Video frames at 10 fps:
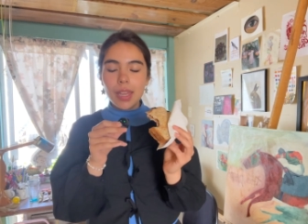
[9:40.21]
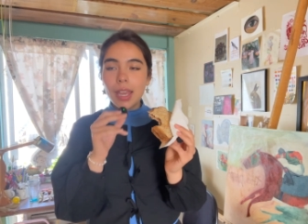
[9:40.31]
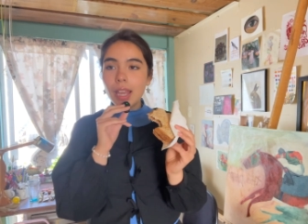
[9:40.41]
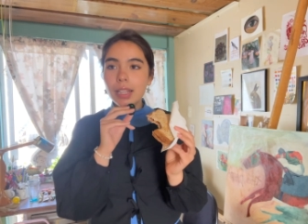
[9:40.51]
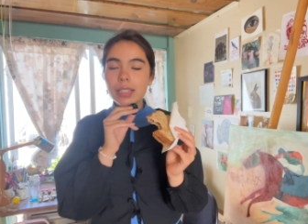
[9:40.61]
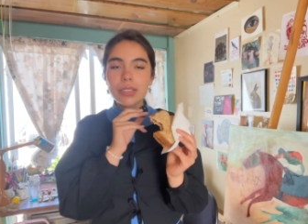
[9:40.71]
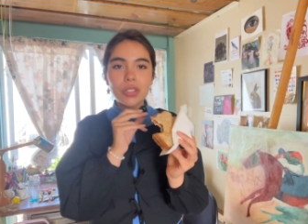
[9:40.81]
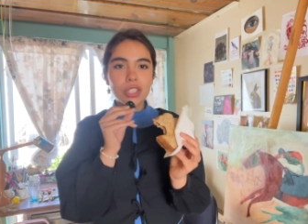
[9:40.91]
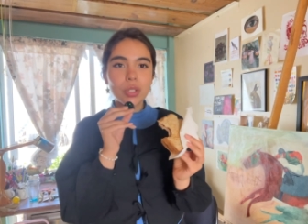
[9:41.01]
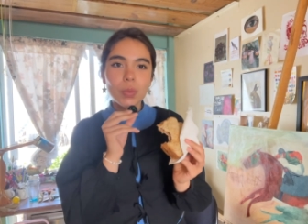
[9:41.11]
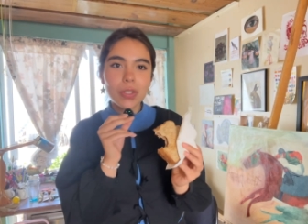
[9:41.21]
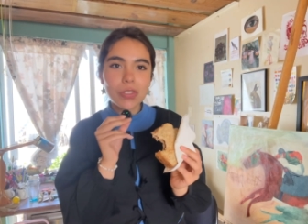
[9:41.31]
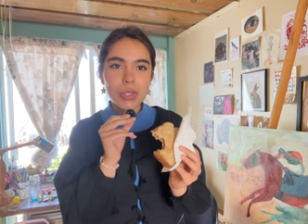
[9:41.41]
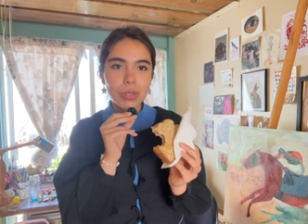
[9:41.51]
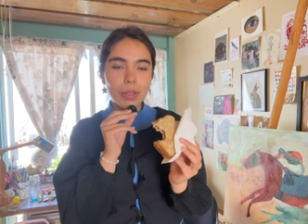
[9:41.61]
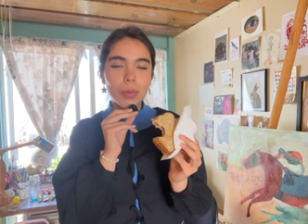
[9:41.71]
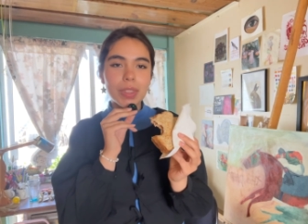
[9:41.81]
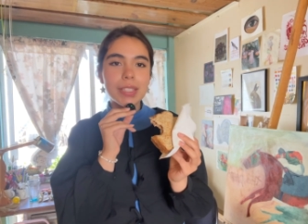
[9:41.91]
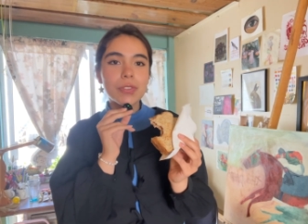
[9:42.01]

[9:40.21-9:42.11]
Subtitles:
And let's continue with this